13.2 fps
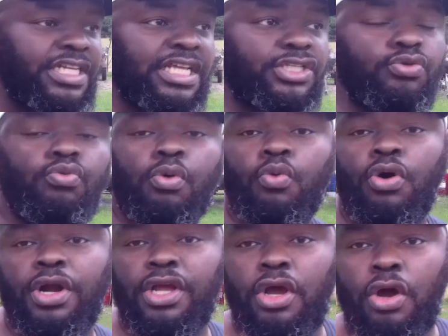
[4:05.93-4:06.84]
that you would
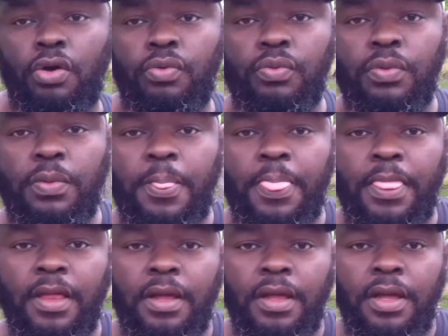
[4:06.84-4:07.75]
want to go
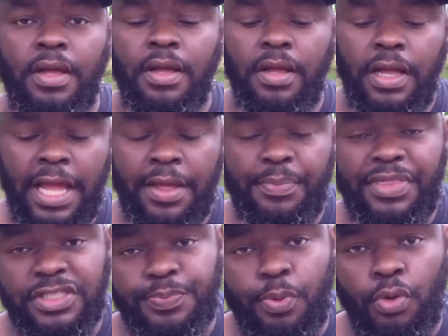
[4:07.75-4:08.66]
at
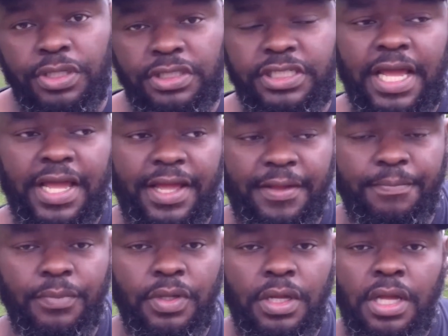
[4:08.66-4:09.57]
this point in time.
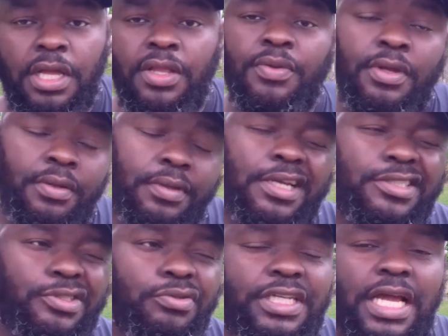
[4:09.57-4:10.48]
There's
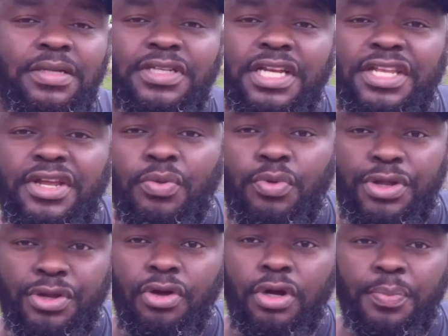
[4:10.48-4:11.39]
2 times of the year where
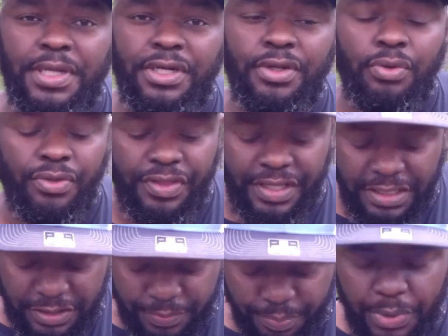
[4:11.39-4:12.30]
you're going to be doing
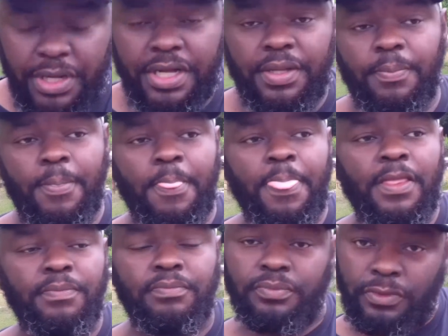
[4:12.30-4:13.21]
this, but
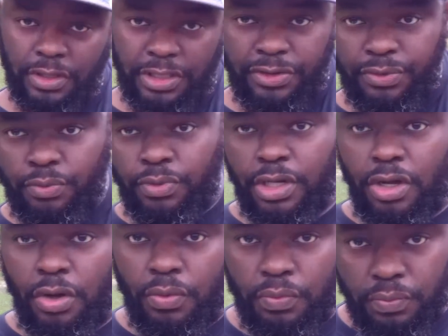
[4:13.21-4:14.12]
you either want to
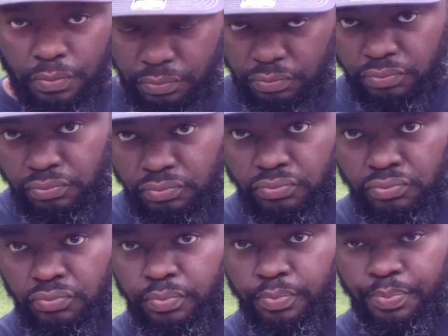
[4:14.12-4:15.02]
go
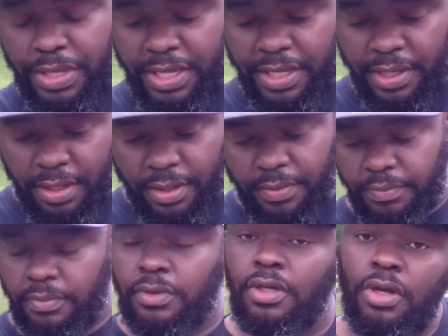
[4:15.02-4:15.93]
big
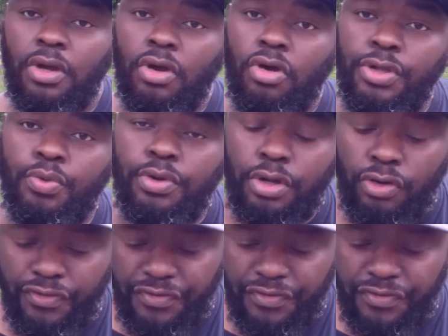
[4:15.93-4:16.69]
or you want to go